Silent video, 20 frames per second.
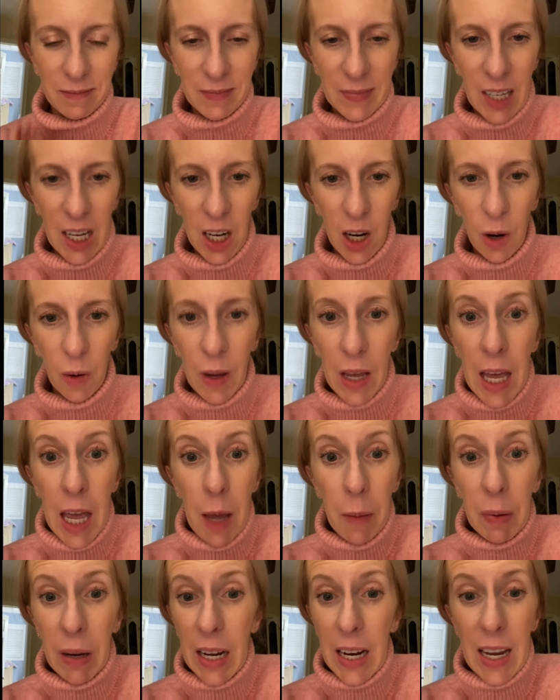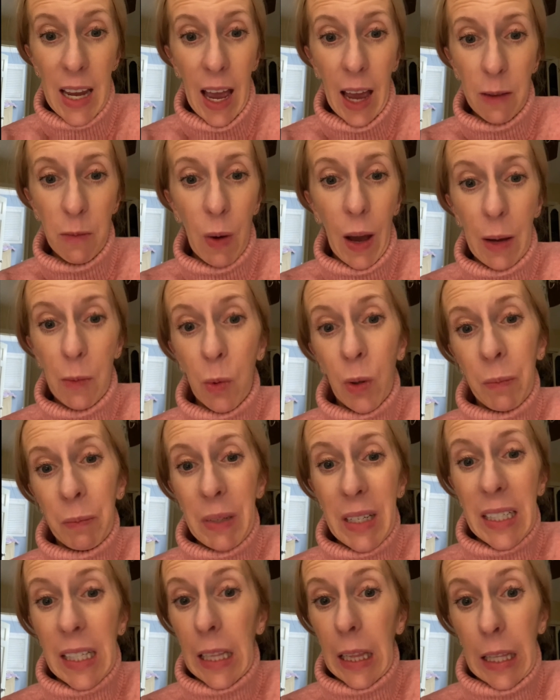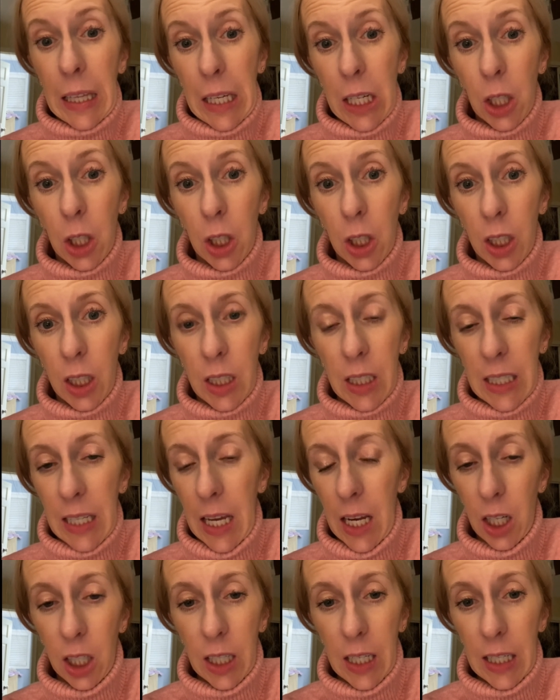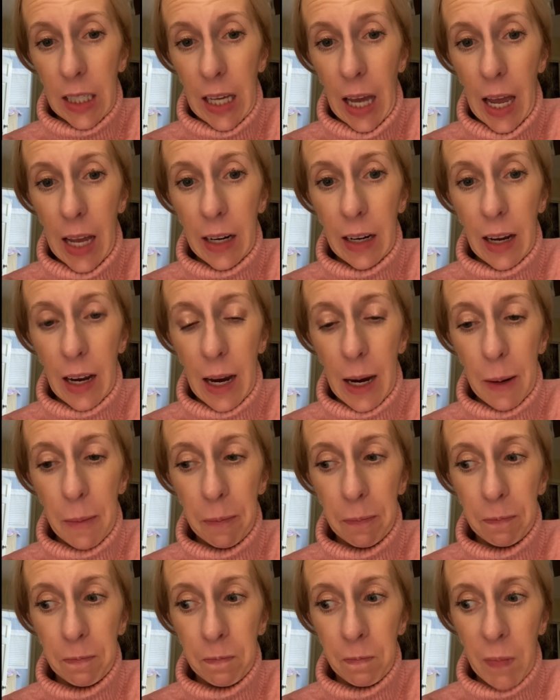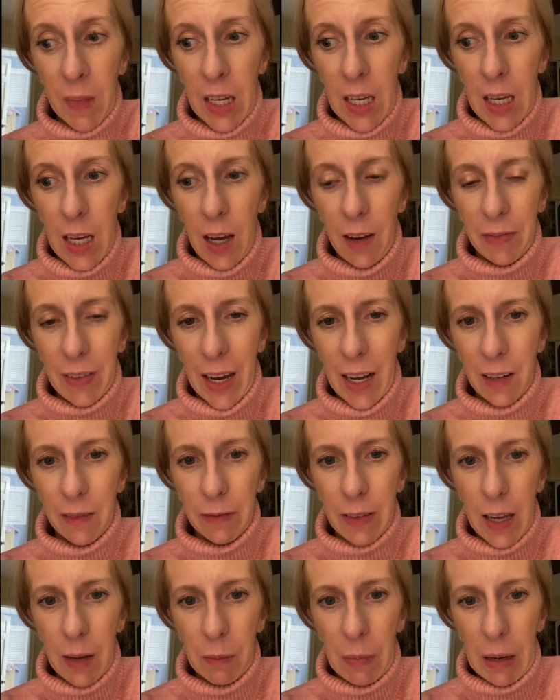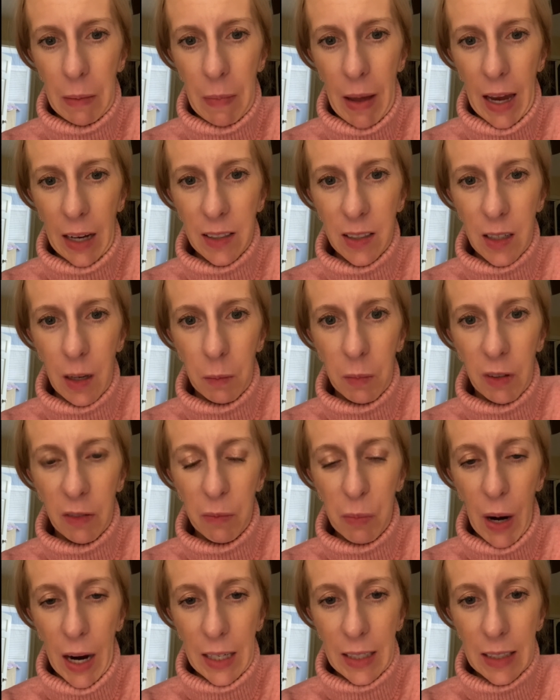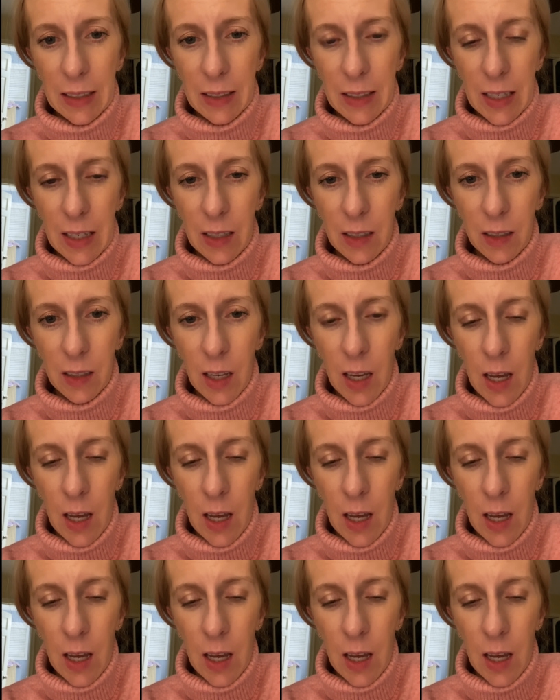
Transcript: you know, but I wouldn't be cleared to carry again. I've kind of hit my max number of pregnancies